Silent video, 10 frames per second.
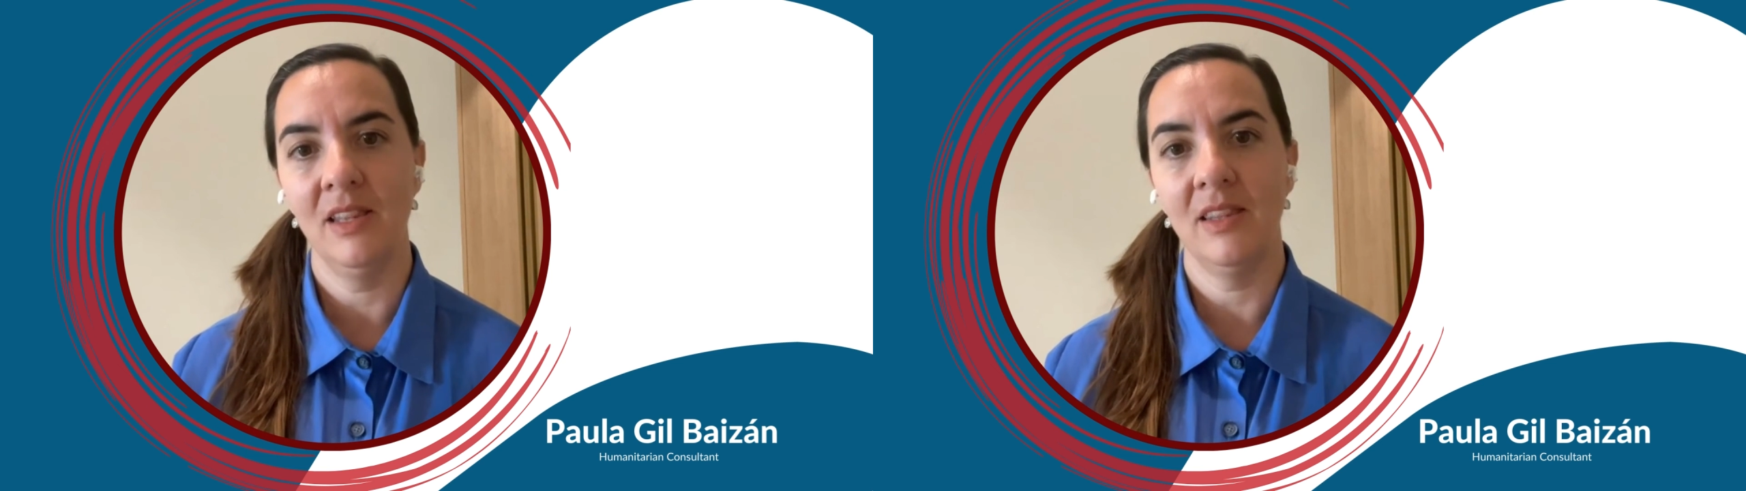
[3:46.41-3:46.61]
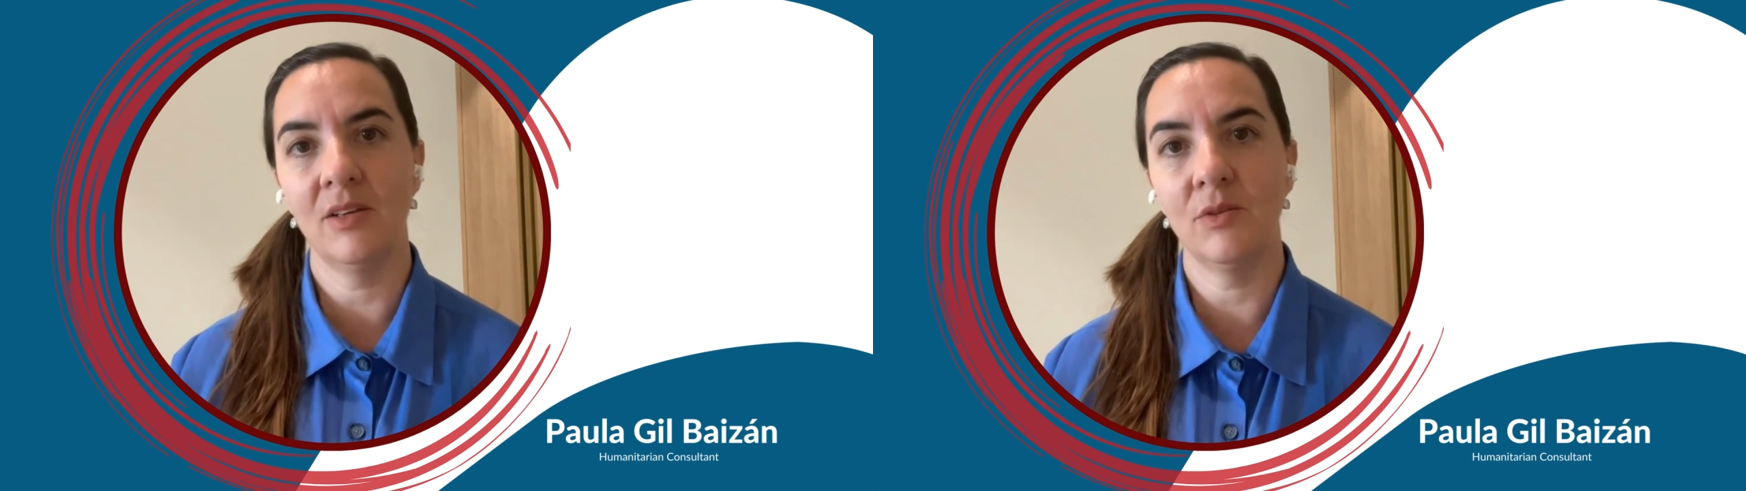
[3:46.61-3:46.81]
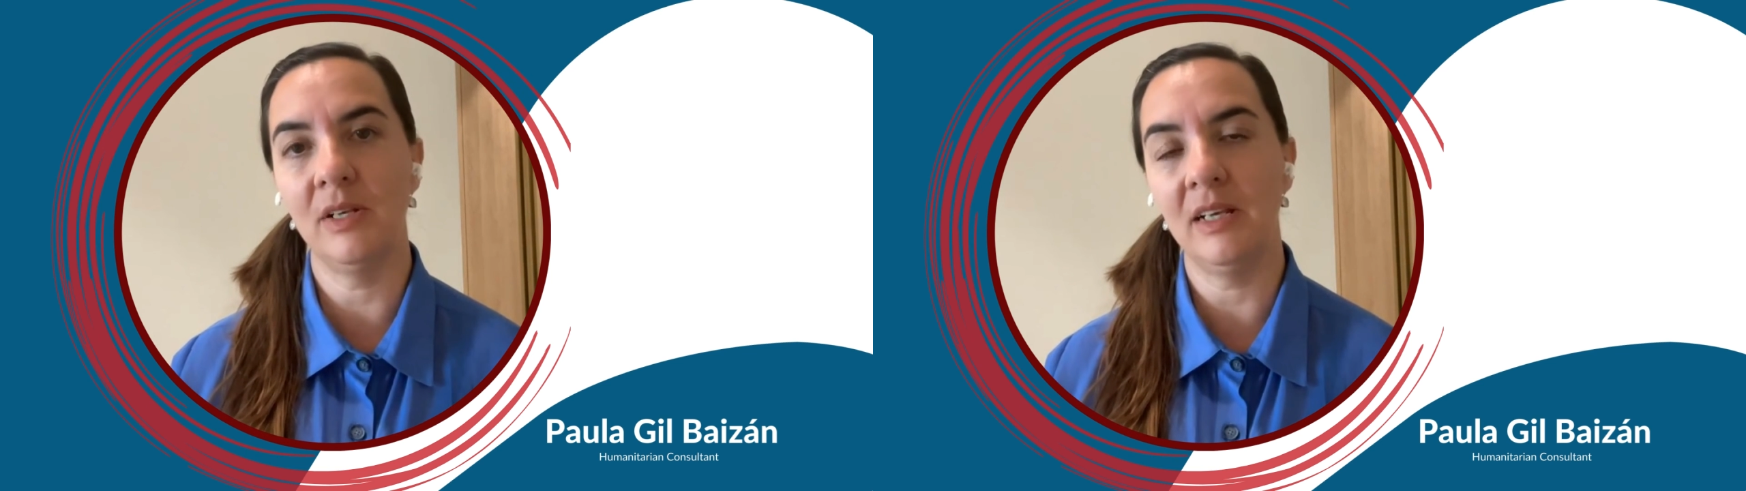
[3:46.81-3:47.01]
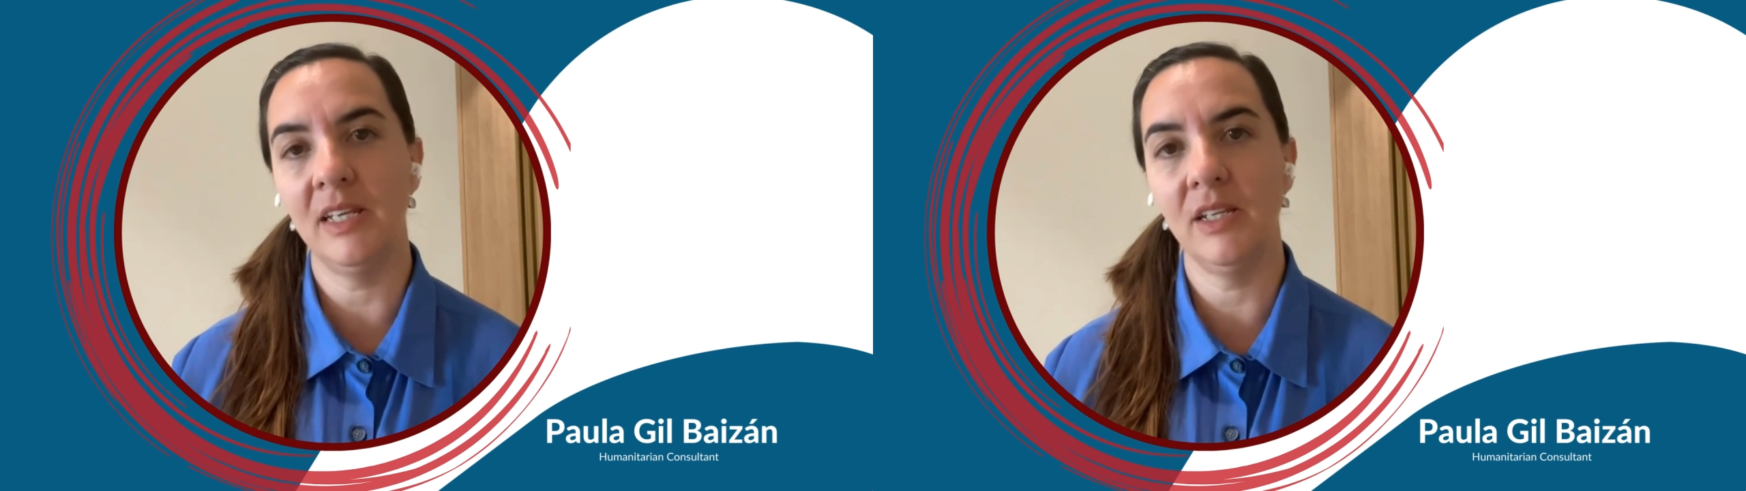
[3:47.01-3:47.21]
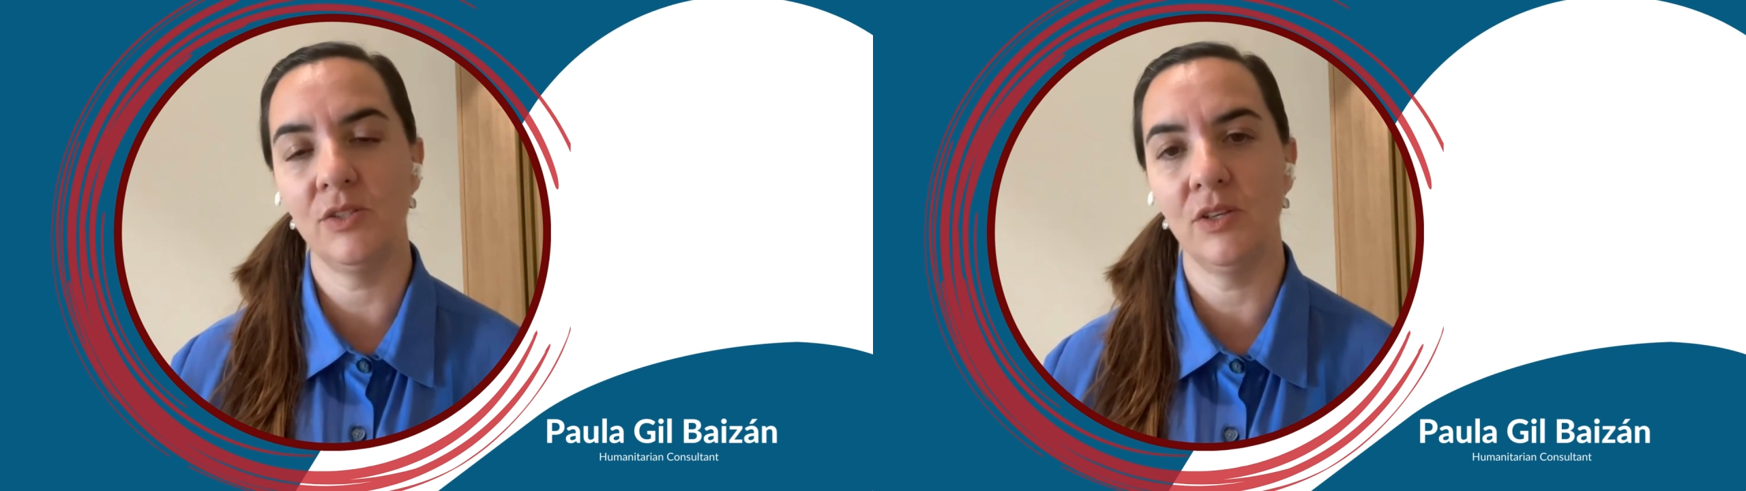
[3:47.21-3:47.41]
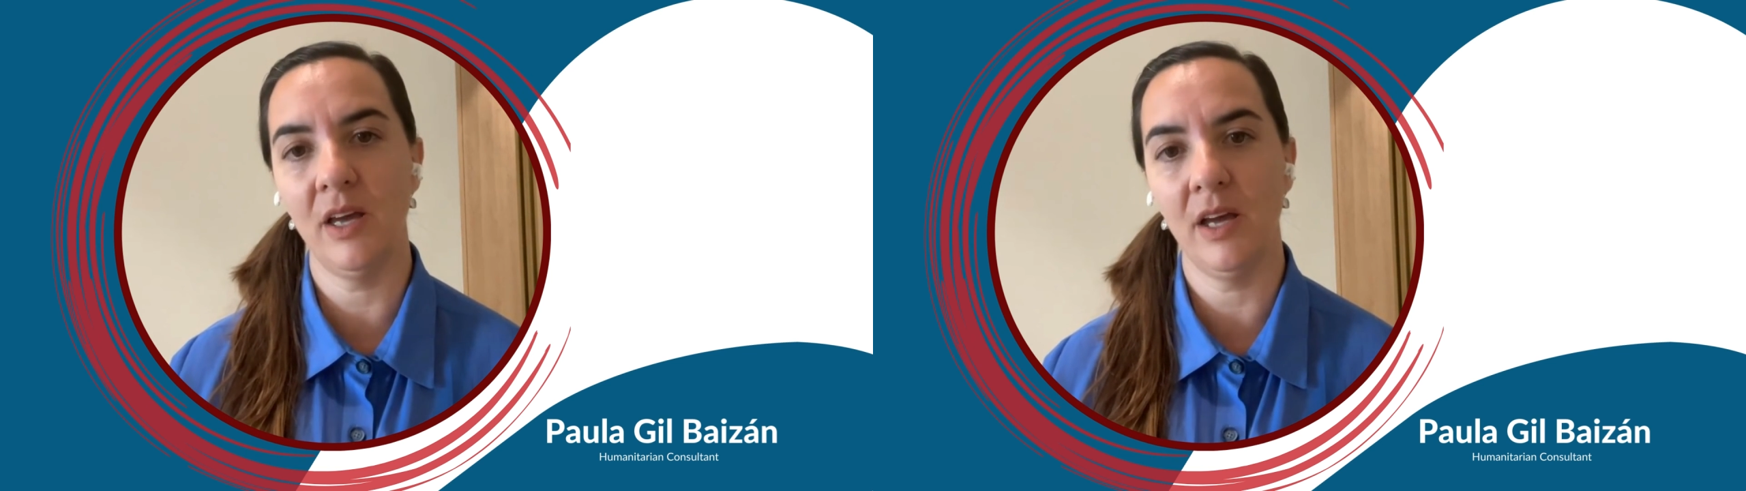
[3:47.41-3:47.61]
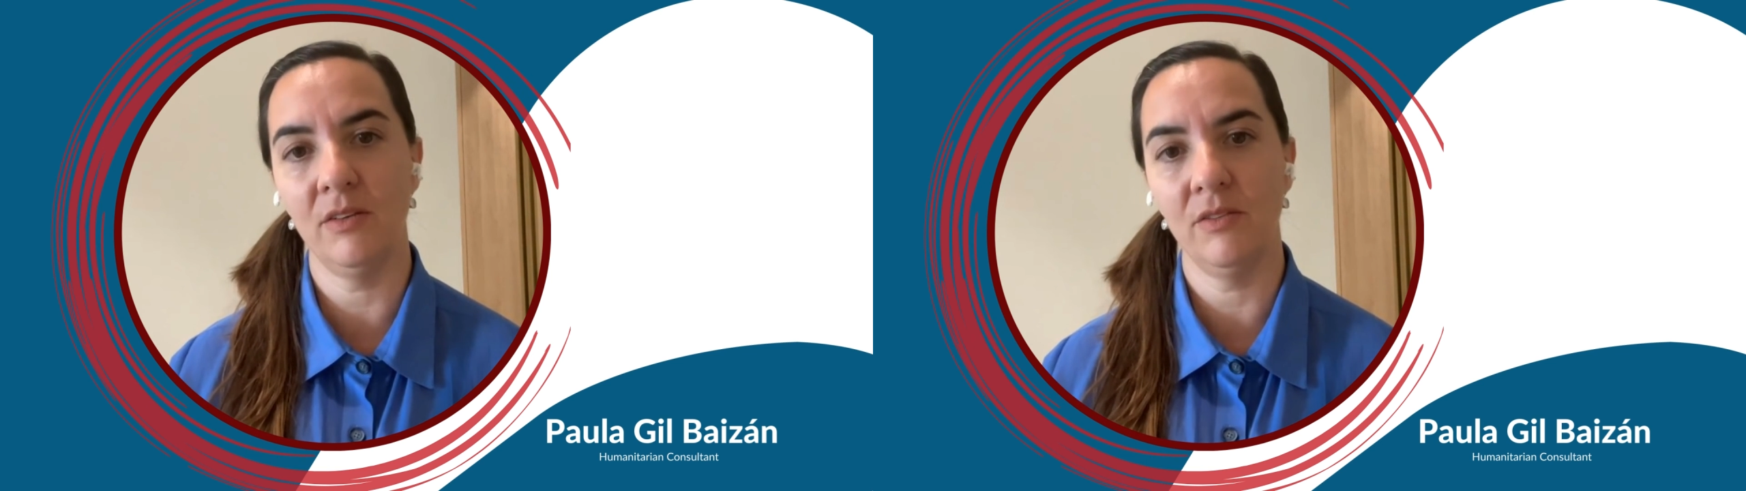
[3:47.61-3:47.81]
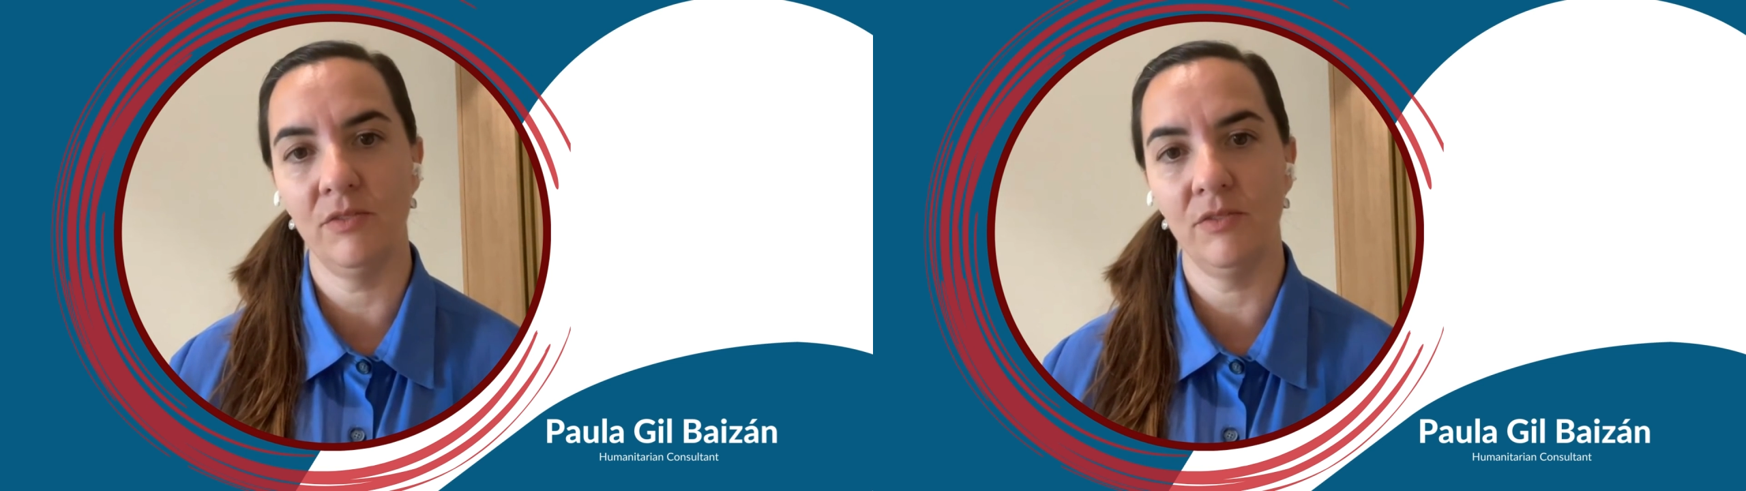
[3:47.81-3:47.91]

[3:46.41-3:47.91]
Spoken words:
that could lead to that